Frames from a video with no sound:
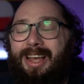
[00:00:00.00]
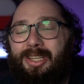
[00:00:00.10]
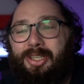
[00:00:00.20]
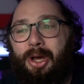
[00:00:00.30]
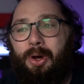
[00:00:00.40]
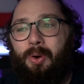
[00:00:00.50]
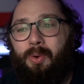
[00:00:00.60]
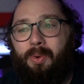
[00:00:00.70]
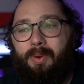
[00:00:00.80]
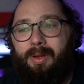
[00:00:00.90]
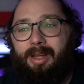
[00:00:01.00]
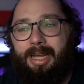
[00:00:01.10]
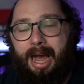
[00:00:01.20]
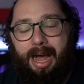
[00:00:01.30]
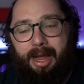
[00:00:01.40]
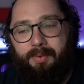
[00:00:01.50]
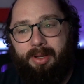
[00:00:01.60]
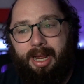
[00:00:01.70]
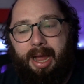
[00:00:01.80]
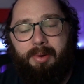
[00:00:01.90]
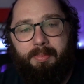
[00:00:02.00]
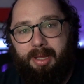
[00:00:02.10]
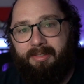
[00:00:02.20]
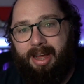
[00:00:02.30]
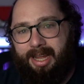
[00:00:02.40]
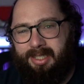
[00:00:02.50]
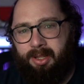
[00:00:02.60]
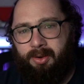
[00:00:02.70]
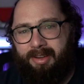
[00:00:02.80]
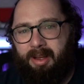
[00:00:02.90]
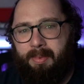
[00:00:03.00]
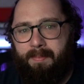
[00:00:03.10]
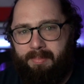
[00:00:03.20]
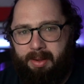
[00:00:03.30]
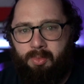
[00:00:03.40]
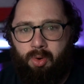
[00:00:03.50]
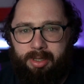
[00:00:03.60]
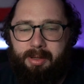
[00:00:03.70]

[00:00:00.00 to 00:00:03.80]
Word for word: So yeah, I would beef Eyes of the Grave up a bit more.